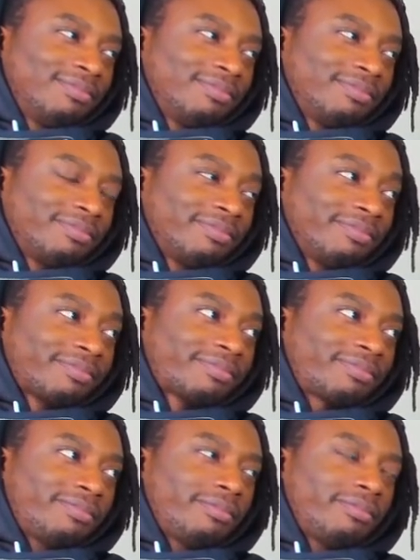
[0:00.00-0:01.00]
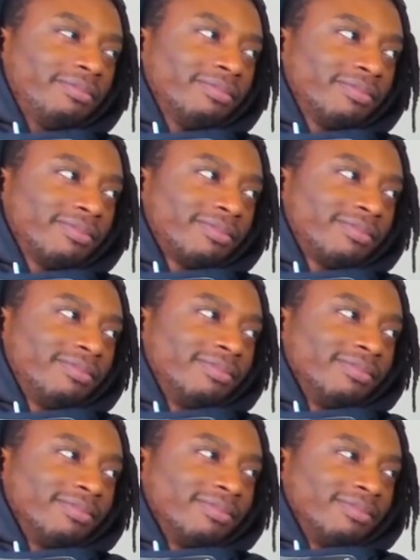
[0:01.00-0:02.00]

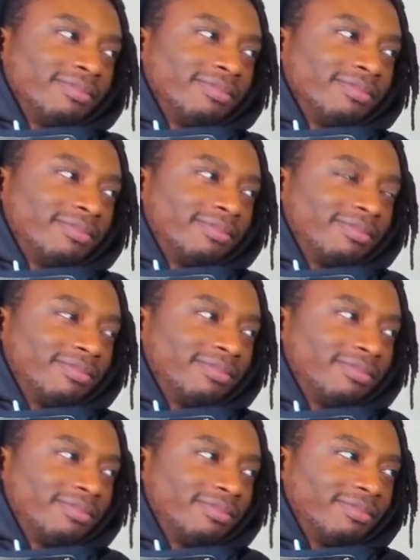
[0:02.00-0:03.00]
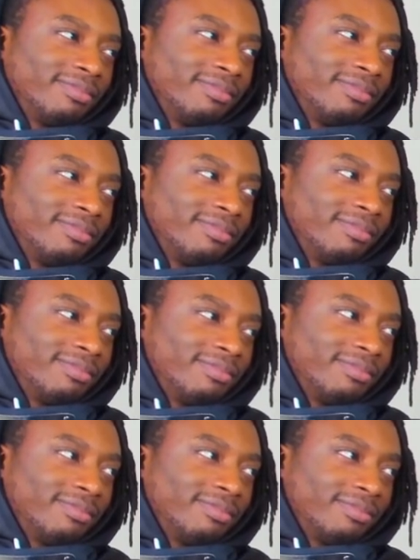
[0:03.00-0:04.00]

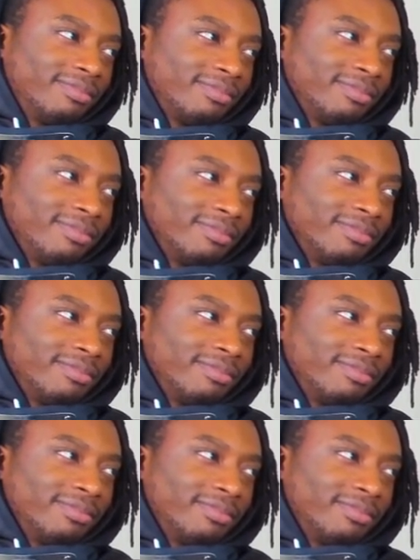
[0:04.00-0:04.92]
The person shown says nothing.